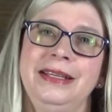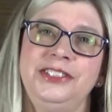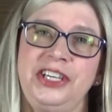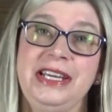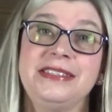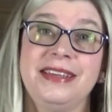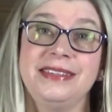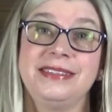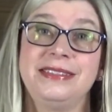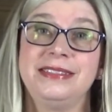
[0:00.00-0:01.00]

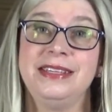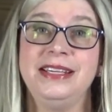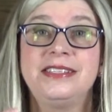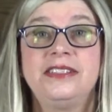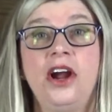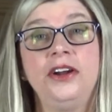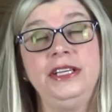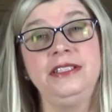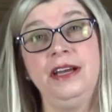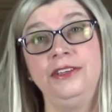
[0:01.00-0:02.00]
Jesus is
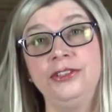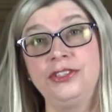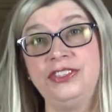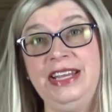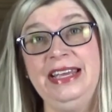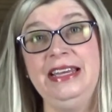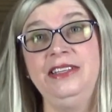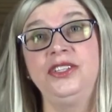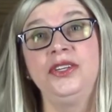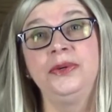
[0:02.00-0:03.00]
starting to
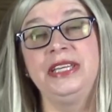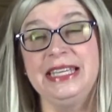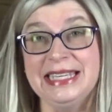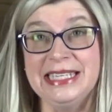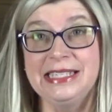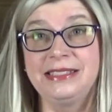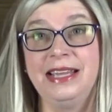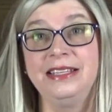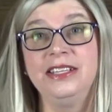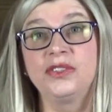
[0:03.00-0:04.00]
understand who he is
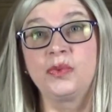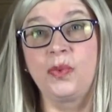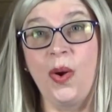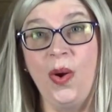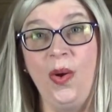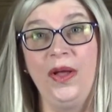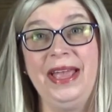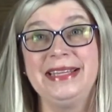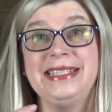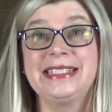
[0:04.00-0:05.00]
and his role
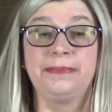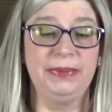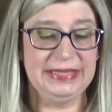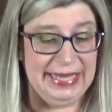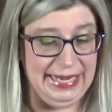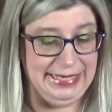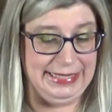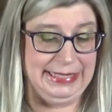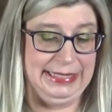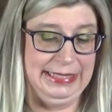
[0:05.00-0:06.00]
and his
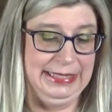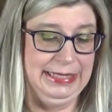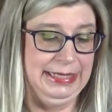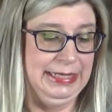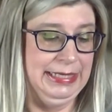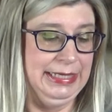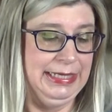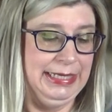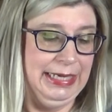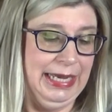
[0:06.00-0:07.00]
place.
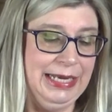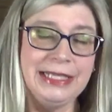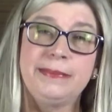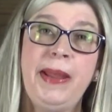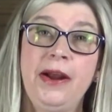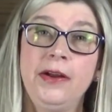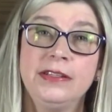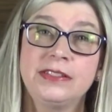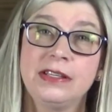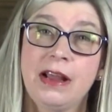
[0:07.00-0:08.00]
And his
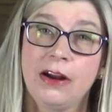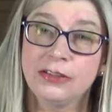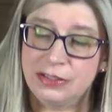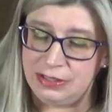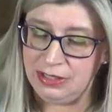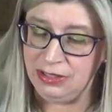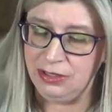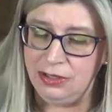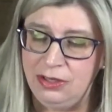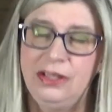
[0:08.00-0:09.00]
parents are
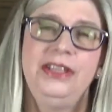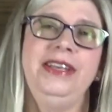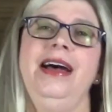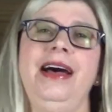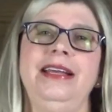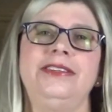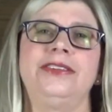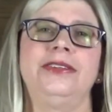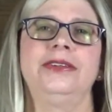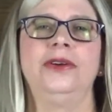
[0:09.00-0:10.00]
still
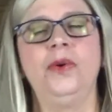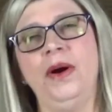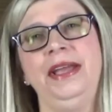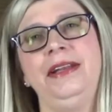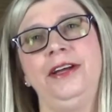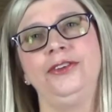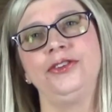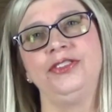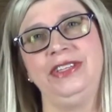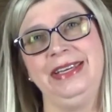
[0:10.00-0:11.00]
not quite
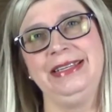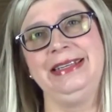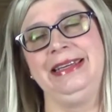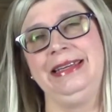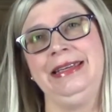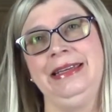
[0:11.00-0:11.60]
understanding.